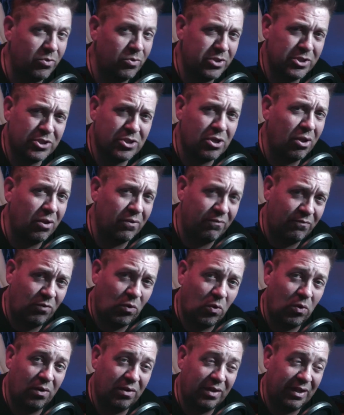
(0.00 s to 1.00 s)
We'll just call it
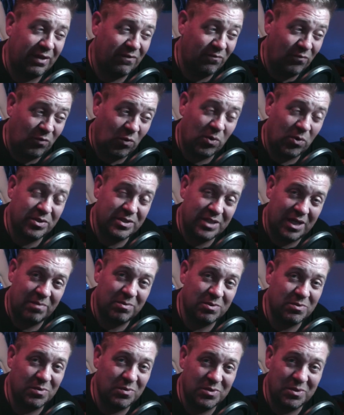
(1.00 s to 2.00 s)
4, like 4
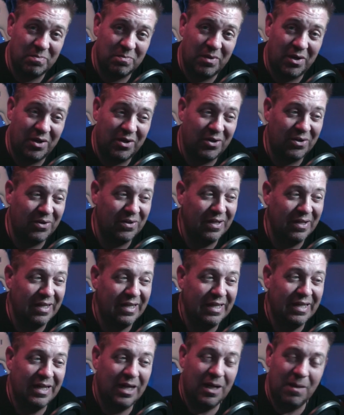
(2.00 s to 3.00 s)
tablespoons of butter,
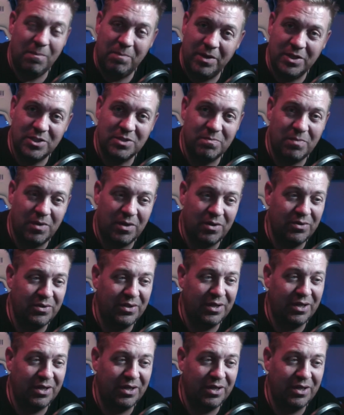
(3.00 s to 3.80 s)
a bunch of butter in